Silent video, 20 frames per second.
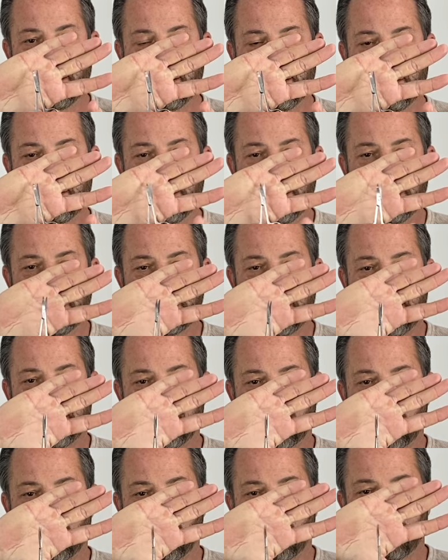These have a
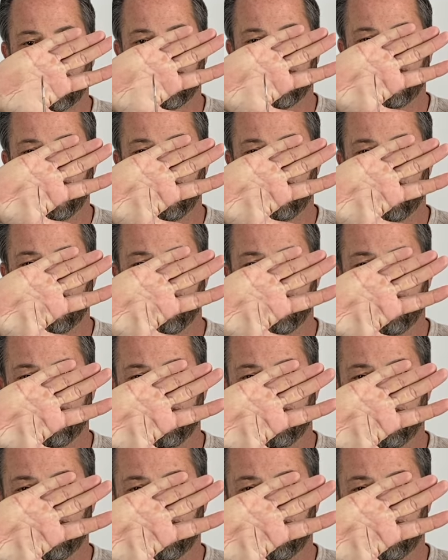curve to them.